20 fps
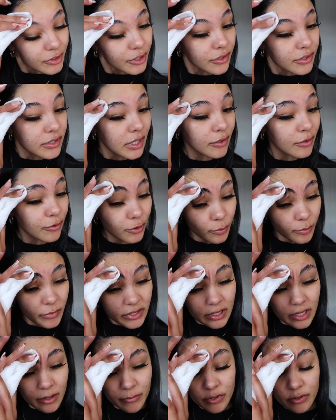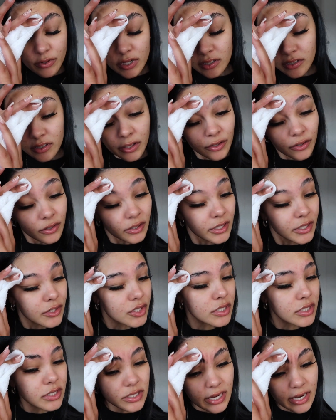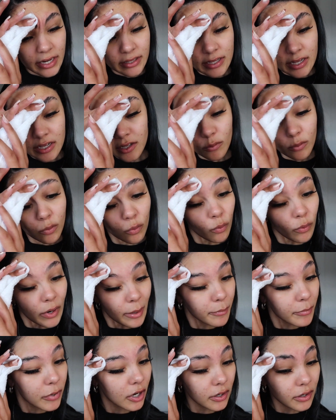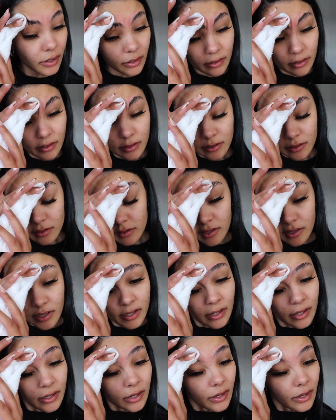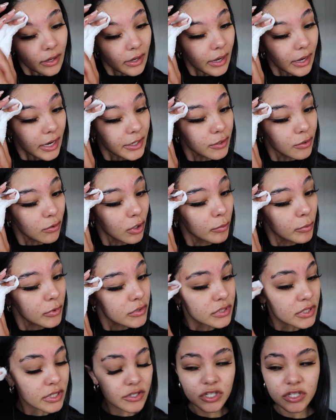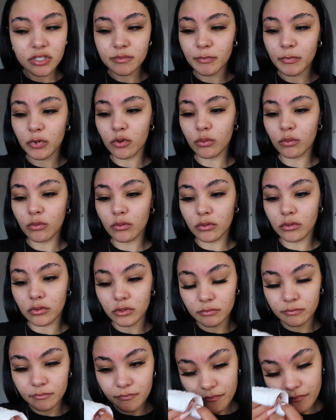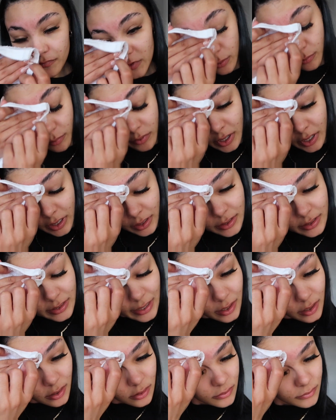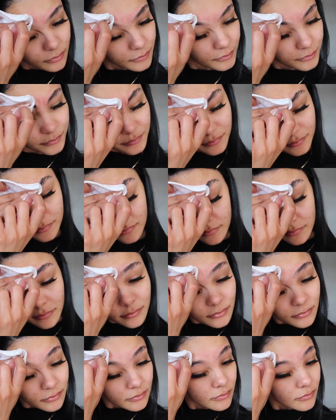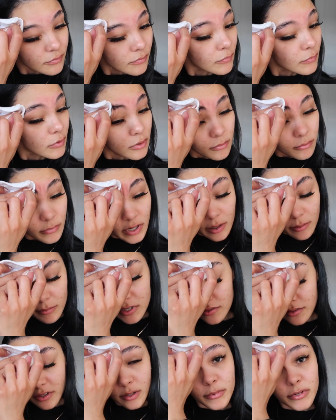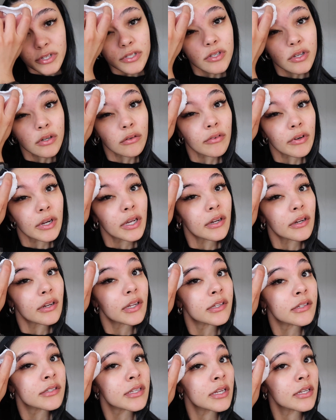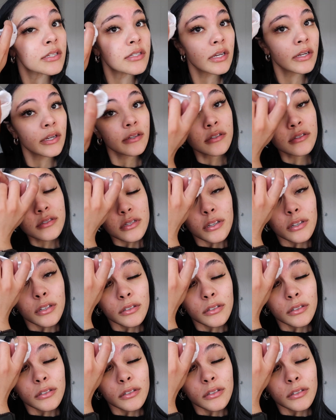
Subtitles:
you're done grooming them, you can literally just take that wet part and you almost could just pull the product out. My eyebrows are gonna be so red in 10 seconds.